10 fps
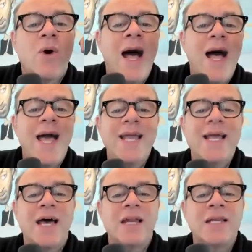I
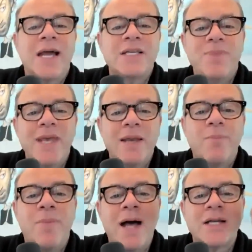got a nice big
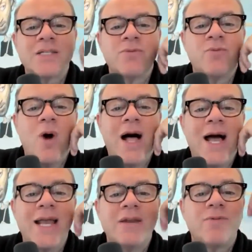box of
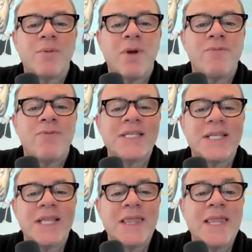wine from our friends
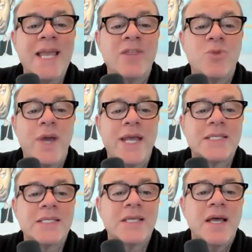at
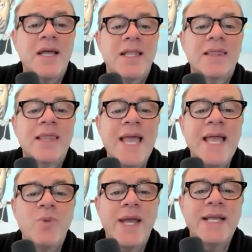Laithwaite's.
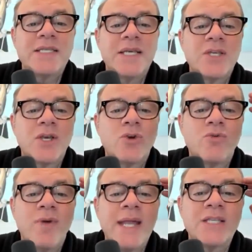Laithwaite's is a
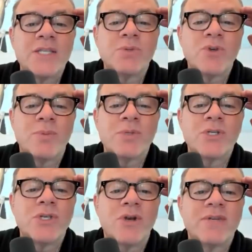great subscription
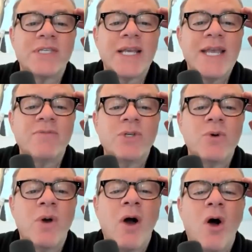service that gives you
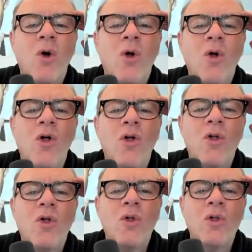a
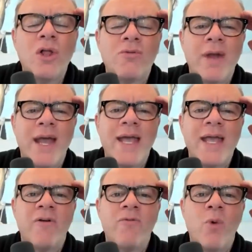whole array
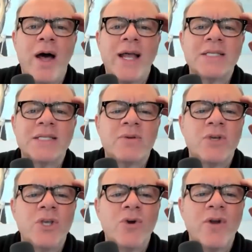of wines
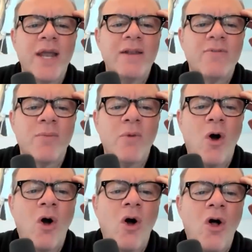curated from
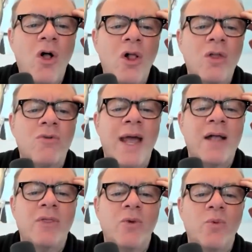all
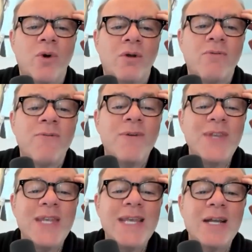around the world. For
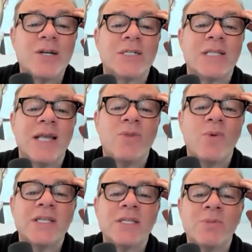50 years,
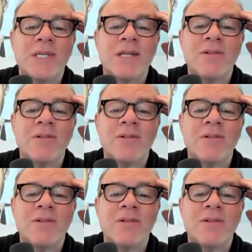Laithwaite's has been del-